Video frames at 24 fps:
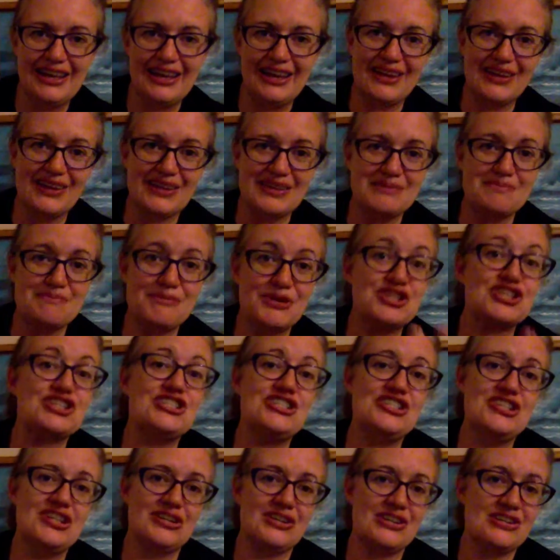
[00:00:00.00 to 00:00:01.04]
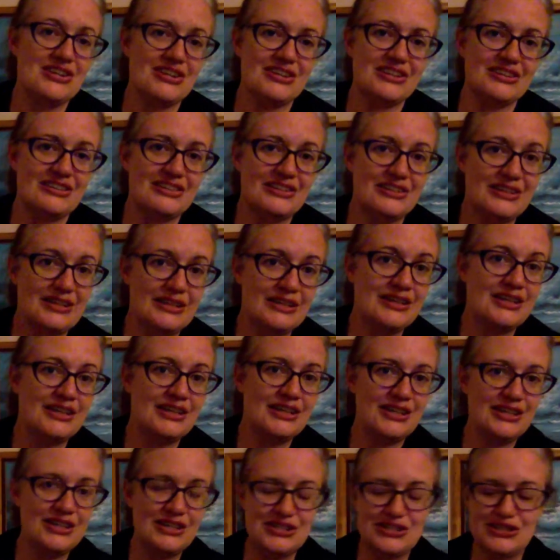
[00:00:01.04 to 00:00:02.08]
much gentler
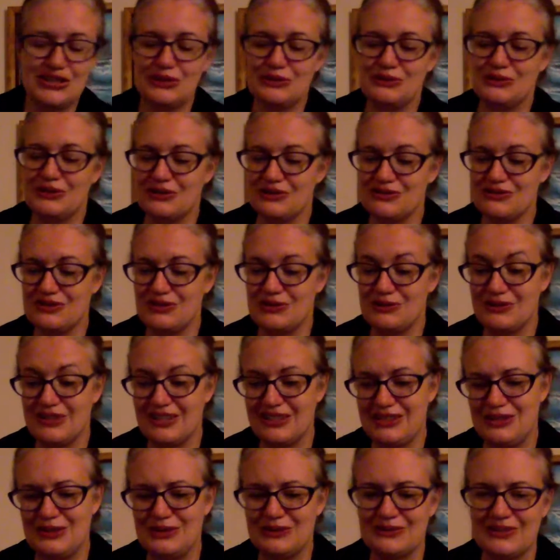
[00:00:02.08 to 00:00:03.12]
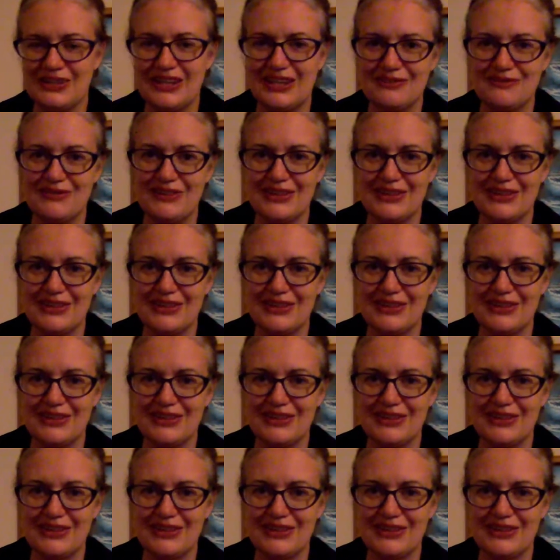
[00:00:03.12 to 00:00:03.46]
toner so that you don't have